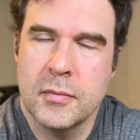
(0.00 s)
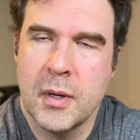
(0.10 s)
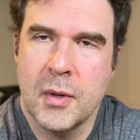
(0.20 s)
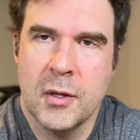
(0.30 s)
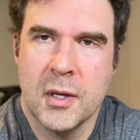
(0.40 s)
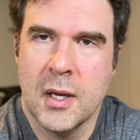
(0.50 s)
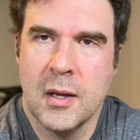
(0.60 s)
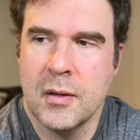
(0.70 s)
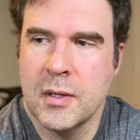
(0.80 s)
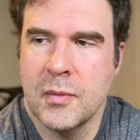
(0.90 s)
I mean, look
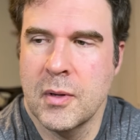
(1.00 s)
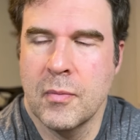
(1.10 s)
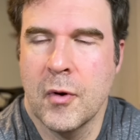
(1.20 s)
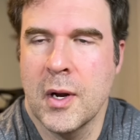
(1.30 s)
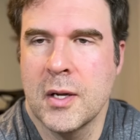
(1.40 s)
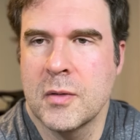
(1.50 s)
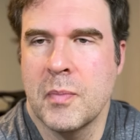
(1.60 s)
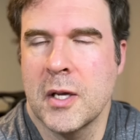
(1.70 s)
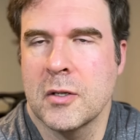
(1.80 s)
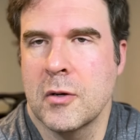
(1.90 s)
at some of the greatest,
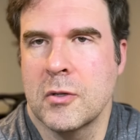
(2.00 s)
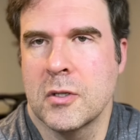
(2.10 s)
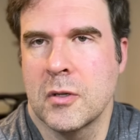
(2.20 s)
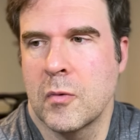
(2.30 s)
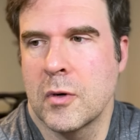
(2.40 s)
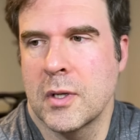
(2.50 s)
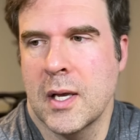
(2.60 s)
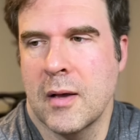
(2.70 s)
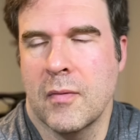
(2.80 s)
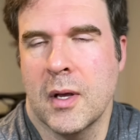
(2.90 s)
best coaches in the world. They
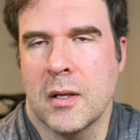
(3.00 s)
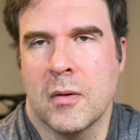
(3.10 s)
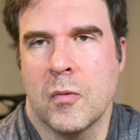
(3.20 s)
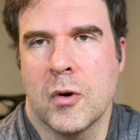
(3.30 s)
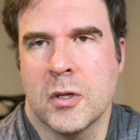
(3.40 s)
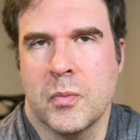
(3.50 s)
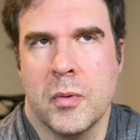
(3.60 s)
had like the worst